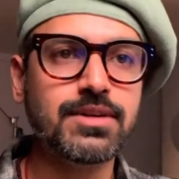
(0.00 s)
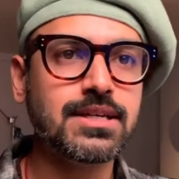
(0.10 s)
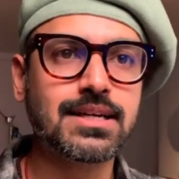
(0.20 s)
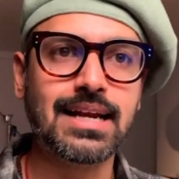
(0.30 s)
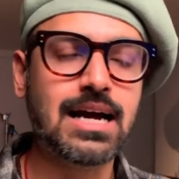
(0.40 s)

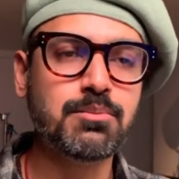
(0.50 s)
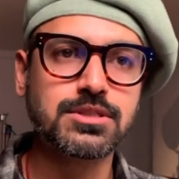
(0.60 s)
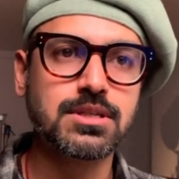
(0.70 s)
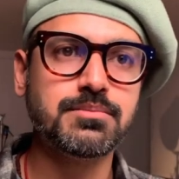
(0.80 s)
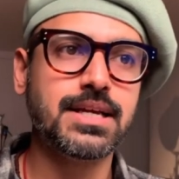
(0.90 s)
clamp or
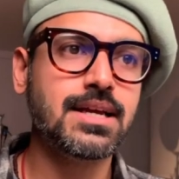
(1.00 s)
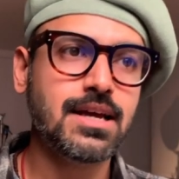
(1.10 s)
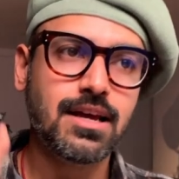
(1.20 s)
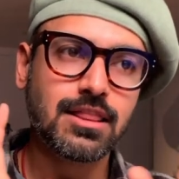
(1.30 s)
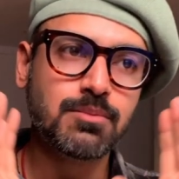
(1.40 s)
something.
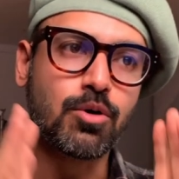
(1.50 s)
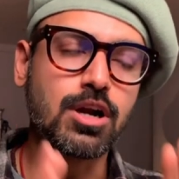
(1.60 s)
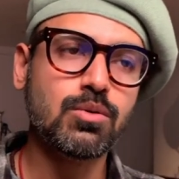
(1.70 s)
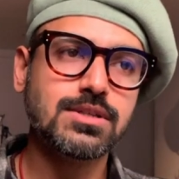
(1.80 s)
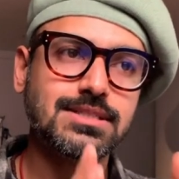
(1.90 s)
The
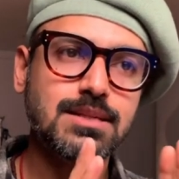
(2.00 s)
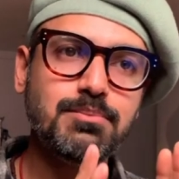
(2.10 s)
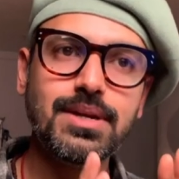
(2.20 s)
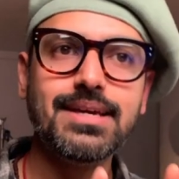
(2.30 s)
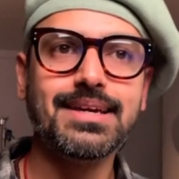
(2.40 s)
bottle was
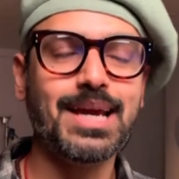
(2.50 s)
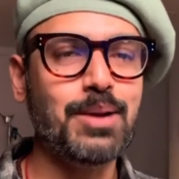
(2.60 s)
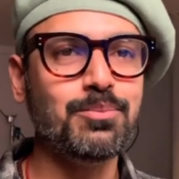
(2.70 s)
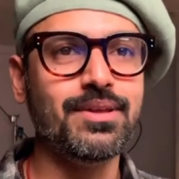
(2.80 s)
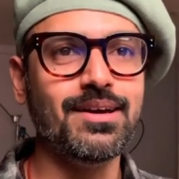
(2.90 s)
simply
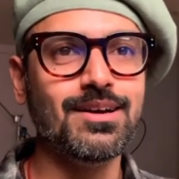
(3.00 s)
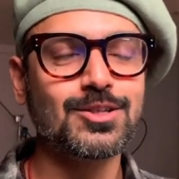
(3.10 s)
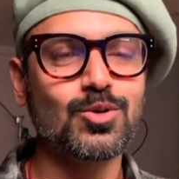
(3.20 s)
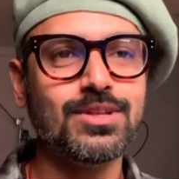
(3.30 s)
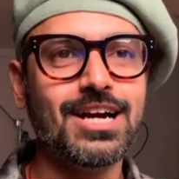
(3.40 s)
kept there
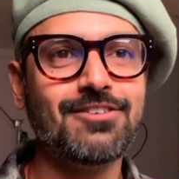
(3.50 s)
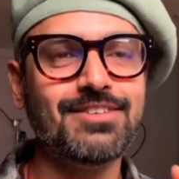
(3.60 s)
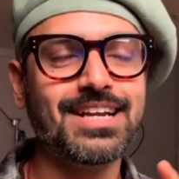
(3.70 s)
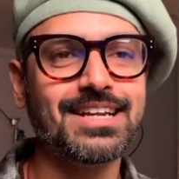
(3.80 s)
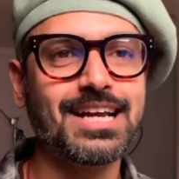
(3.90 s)
so that we
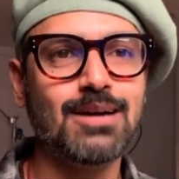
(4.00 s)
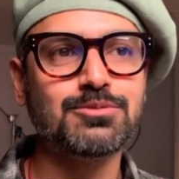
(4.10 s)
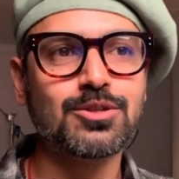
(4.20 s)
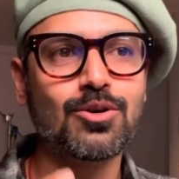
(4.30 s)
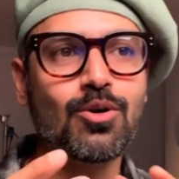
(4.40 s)
can
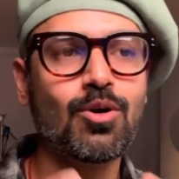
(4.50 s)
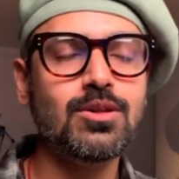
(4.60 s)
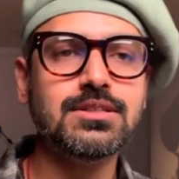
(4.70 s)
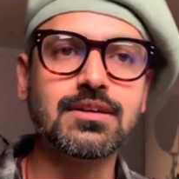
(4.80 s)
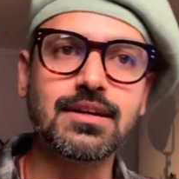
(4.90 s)
capture all
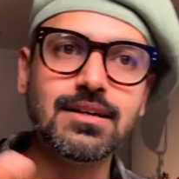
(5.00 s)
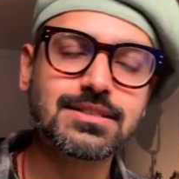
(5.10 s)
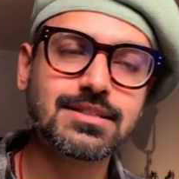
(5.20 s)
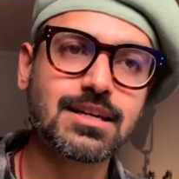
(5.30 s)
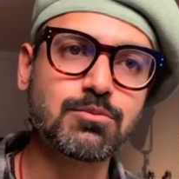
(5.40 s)
the
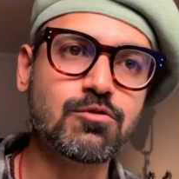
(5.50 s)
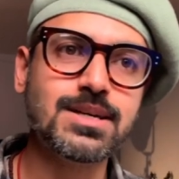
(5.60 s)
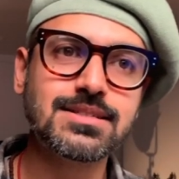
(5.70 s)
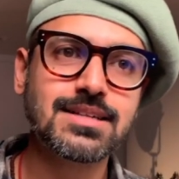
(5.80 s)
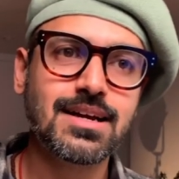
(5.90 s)
realistic
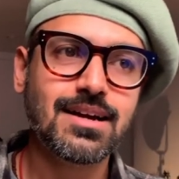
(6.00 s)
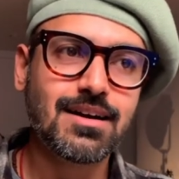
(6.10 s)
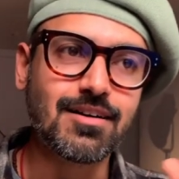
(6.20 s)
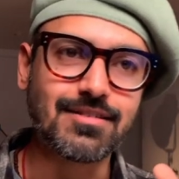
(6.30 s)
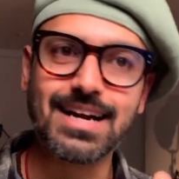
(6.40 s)
movements
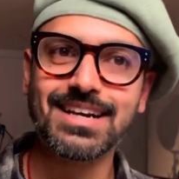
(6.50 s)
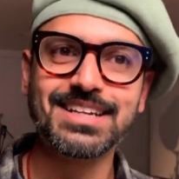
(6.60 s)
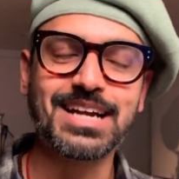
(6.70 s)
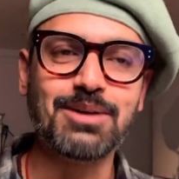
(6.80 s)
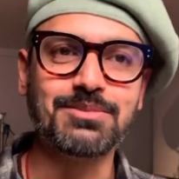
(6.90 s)
right
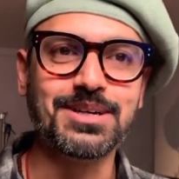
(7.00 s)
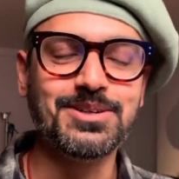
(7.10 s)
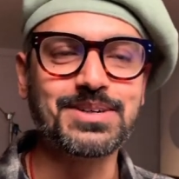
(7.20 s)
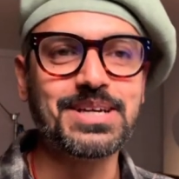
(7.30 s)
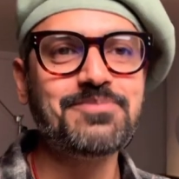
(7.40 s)
in camera.
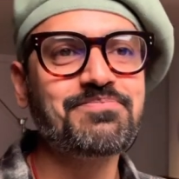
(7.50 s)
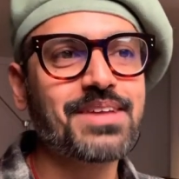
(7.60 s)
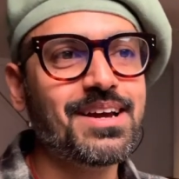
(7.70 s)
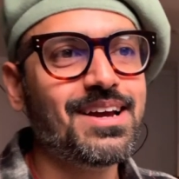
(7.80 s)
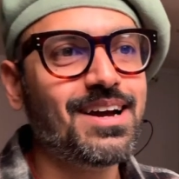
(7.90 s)
Okay,
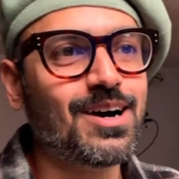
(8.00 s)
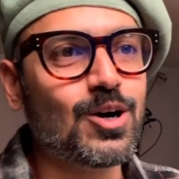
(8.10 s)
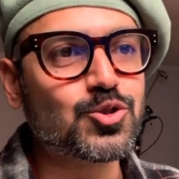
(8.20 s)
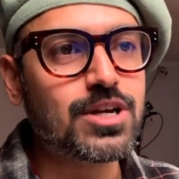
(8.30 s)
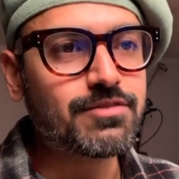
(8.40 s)

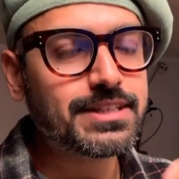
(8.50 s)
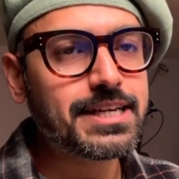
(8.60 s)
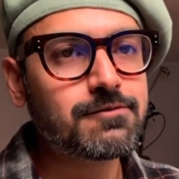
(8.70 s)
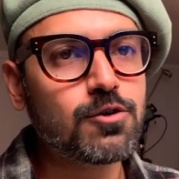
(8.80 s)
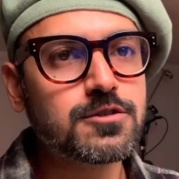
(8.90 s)
so
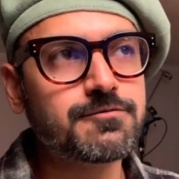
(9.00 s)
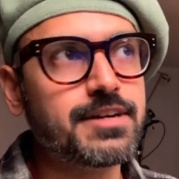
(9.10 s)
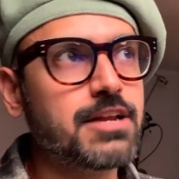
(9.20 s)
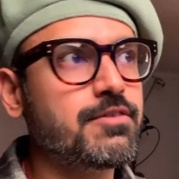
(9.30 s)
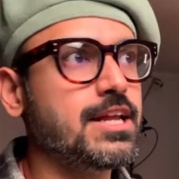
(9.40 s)
everything was
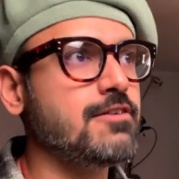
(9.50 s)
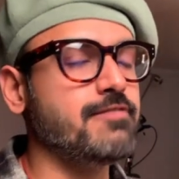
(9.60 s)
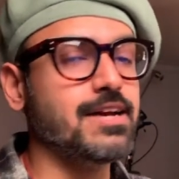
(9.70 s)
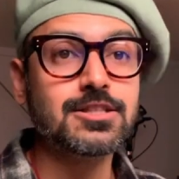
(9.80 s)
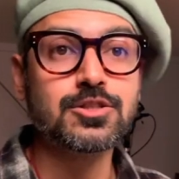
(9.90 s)
very, very
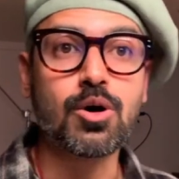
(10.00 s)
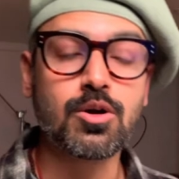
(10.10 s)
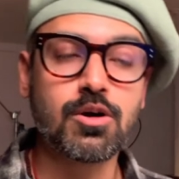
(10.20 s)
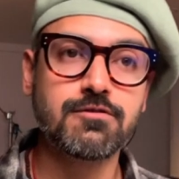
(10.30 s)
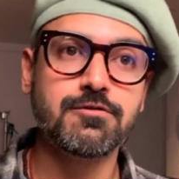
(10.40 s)
well thought
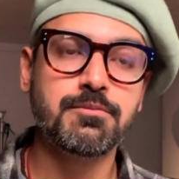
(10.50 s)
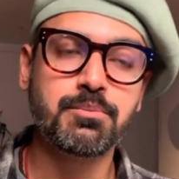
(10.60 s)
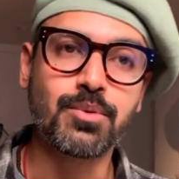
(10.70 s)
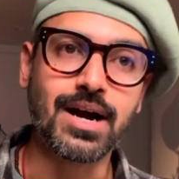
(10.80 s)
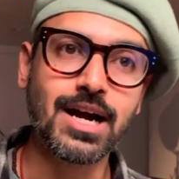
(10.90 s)
of
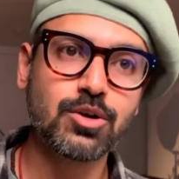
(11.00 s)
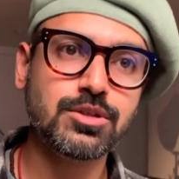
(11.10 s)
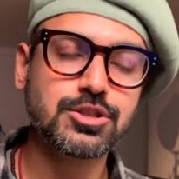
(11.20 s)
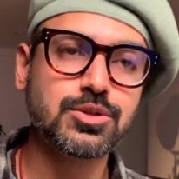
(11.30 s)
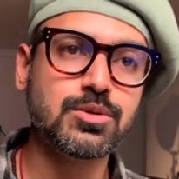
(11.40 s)
prior to
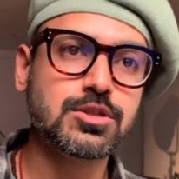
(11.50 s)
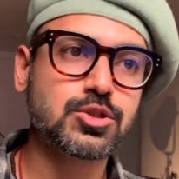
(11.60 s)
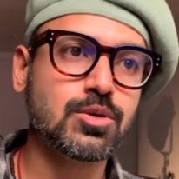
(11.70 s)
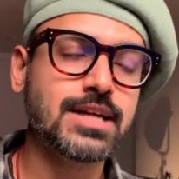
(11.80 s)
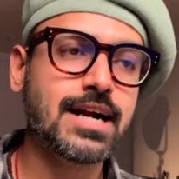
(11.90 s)
the shoot,
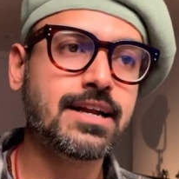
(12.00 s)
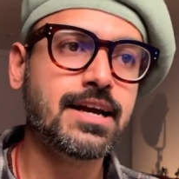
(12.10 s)
so that